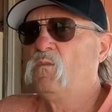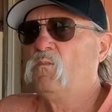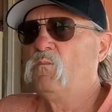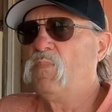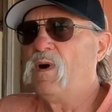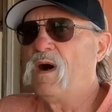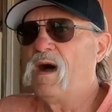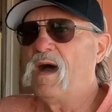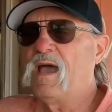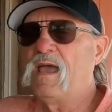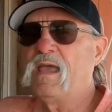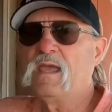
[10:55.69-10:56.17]

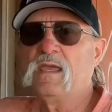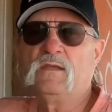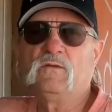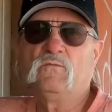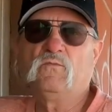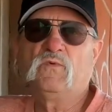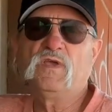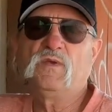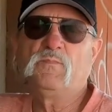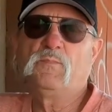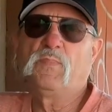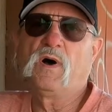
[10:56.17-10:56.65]

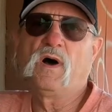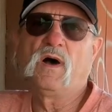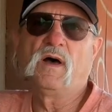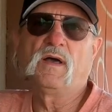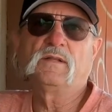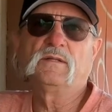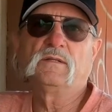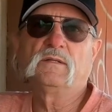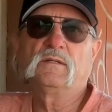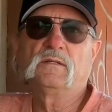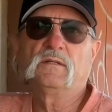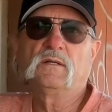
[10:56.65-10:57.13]
buying. We
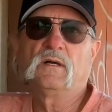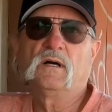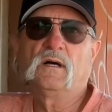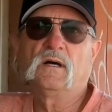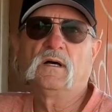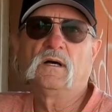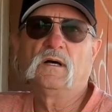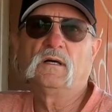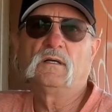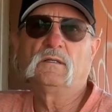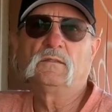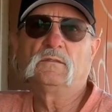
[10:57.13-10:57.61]
bought
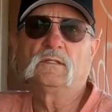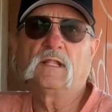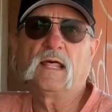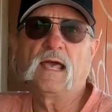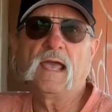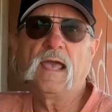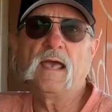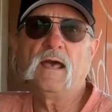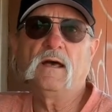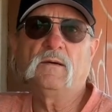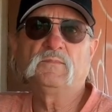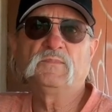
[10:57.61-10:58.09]

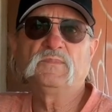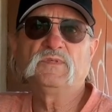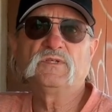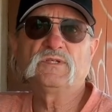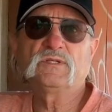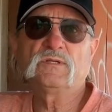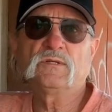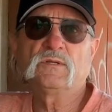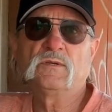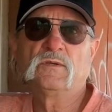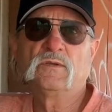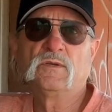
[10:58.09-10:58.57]

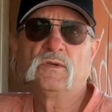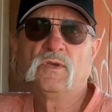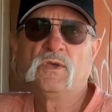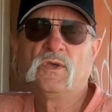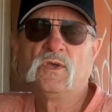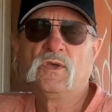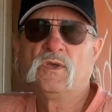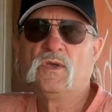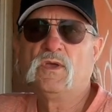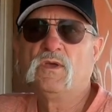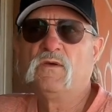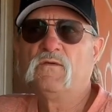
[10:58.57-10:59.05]
lambs
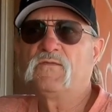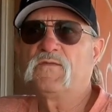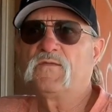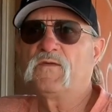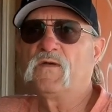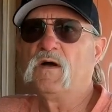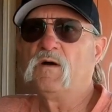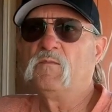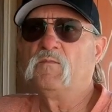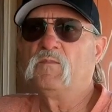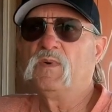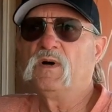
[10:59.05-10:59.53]

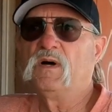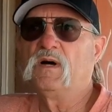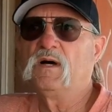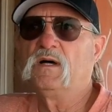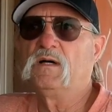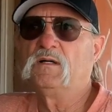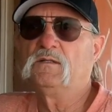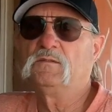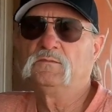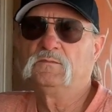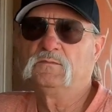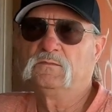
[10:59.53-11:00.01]
from
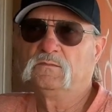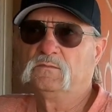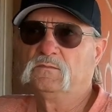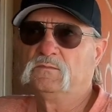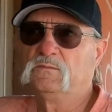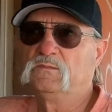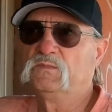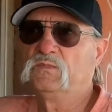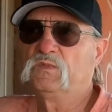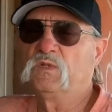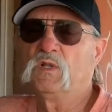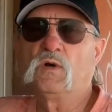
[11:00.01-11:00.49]

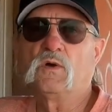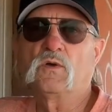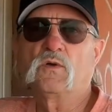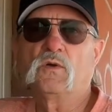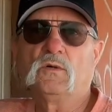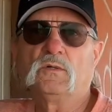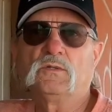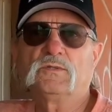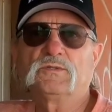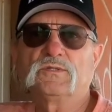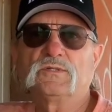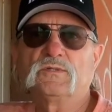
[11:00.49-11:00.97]

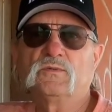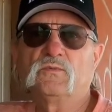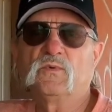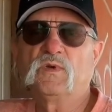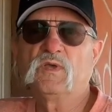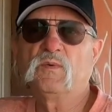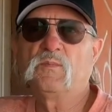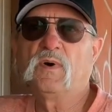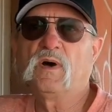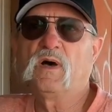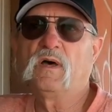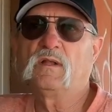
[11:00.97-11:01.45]
locals.
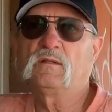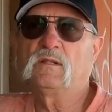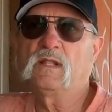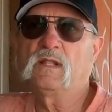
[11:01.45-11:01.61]
We bought